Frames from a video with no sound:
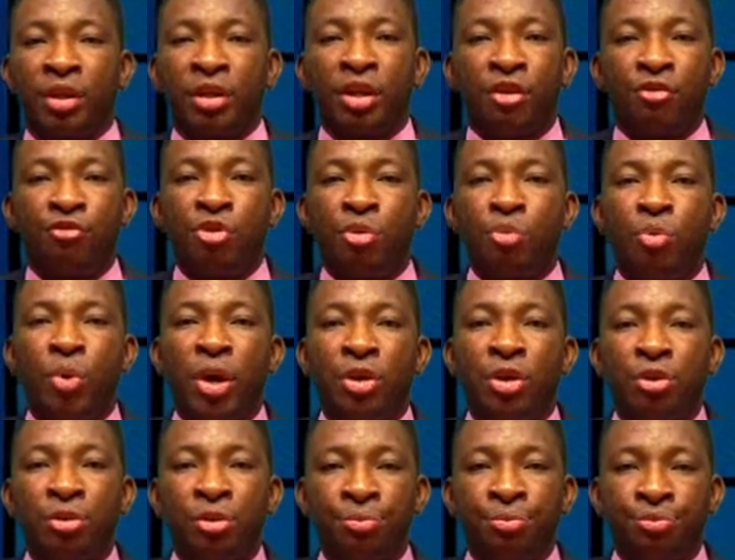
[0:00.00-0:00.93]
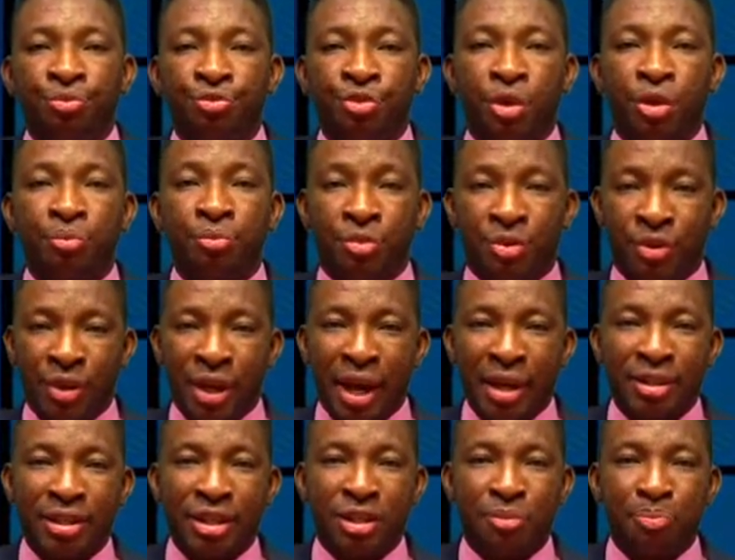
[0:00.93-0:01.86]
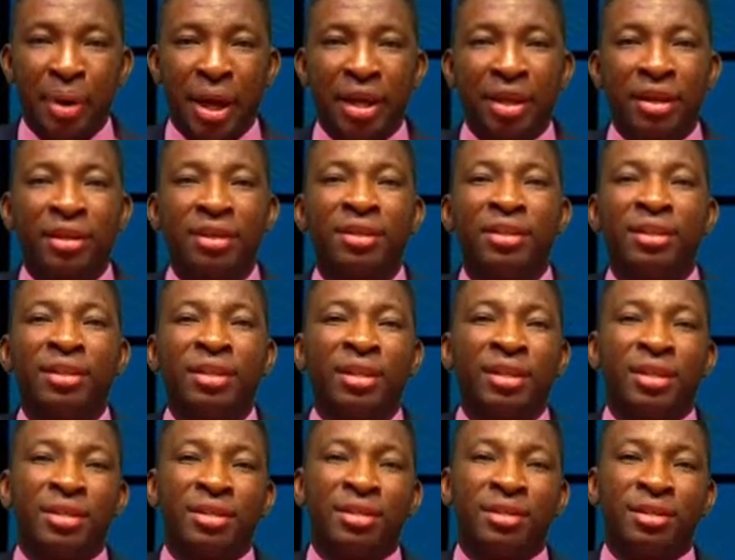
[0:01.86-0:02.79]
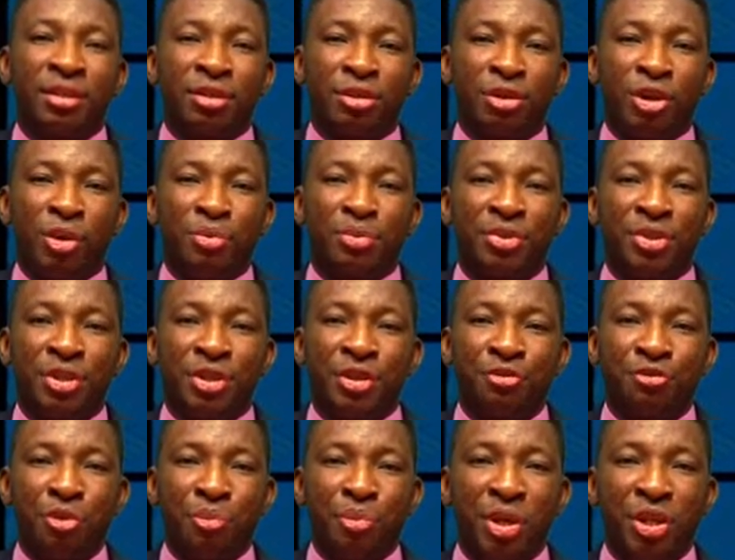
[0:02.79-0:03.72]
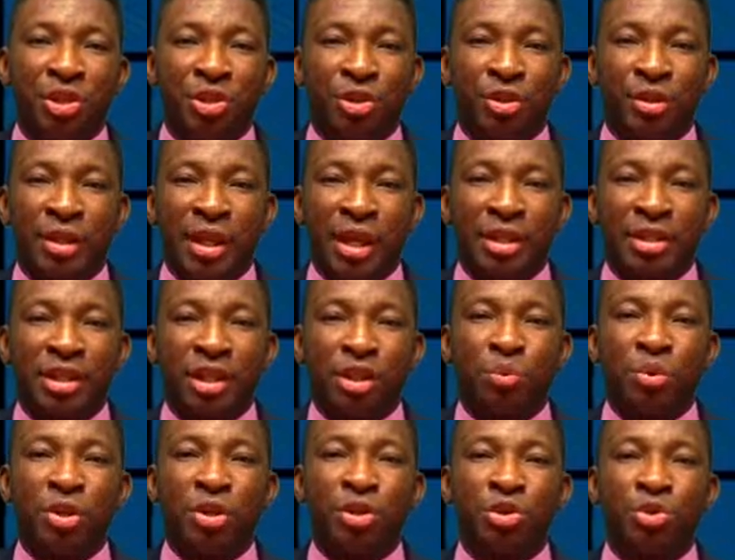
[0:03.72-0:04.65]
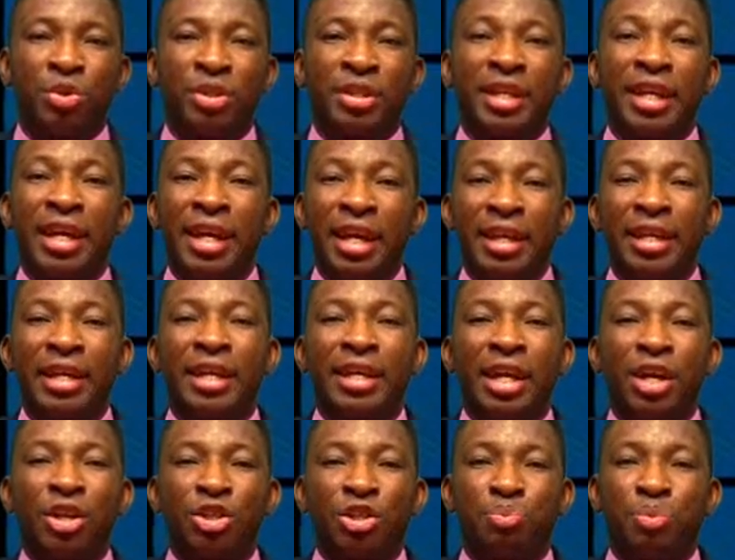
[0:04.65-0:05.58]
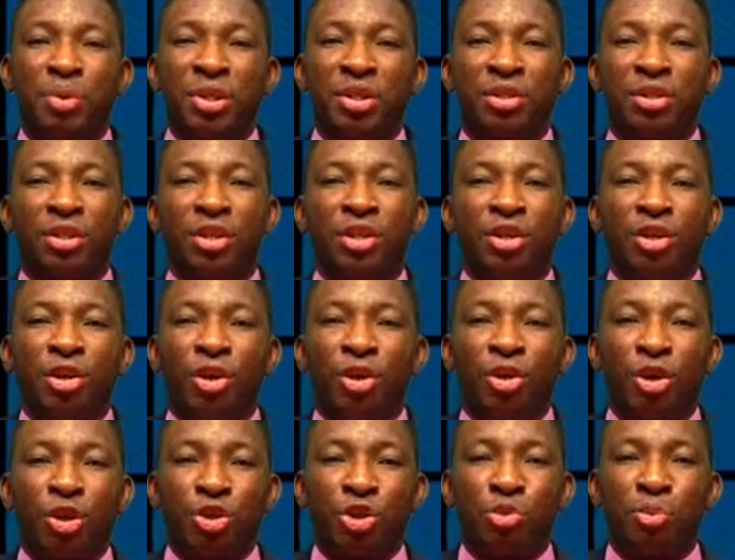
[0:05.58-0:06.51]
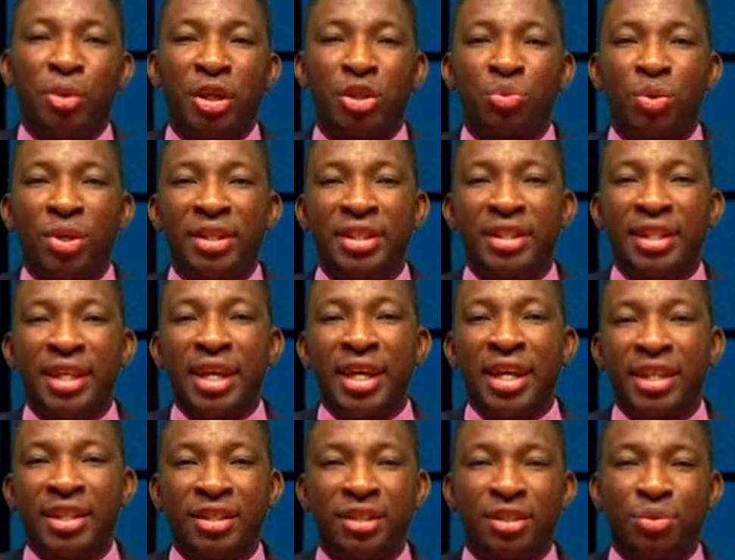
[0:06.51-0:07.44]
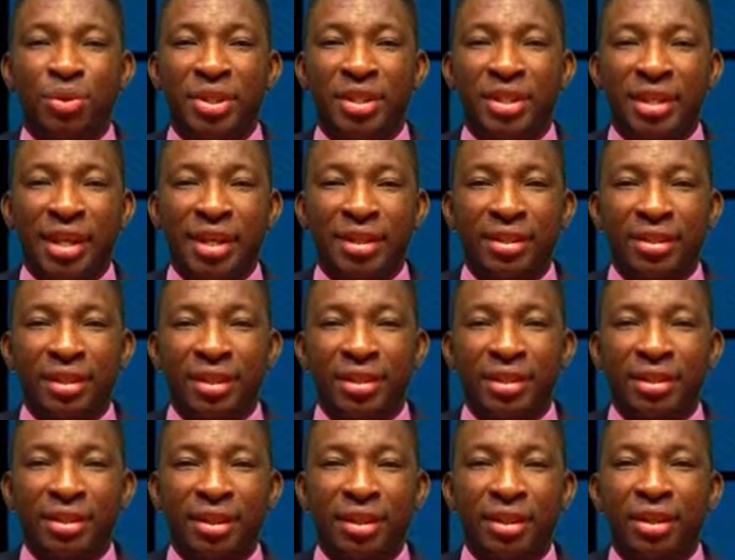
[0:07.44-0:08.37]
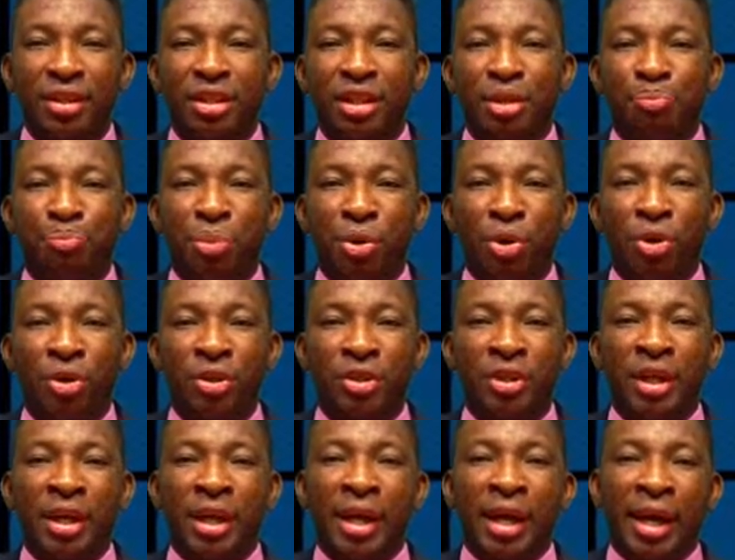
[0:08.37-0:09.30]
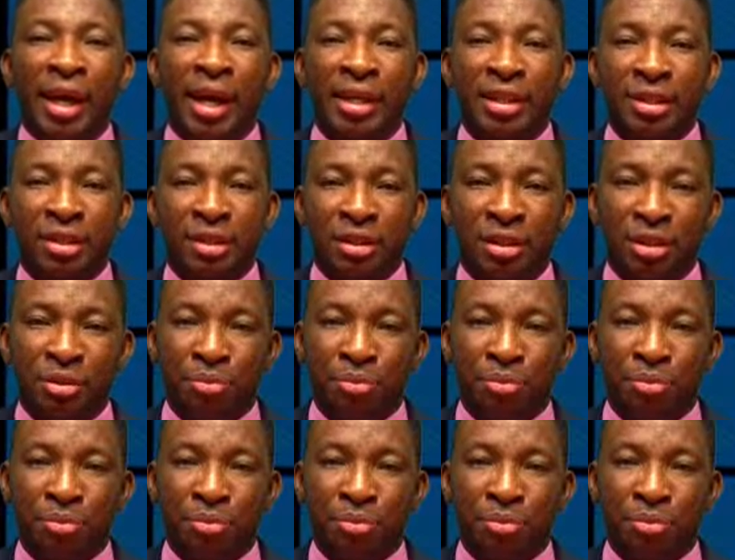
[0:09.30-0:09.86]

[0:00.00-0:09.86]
From Access Bank comes the information that sequel to its early announcement on October 28, 2019, the board has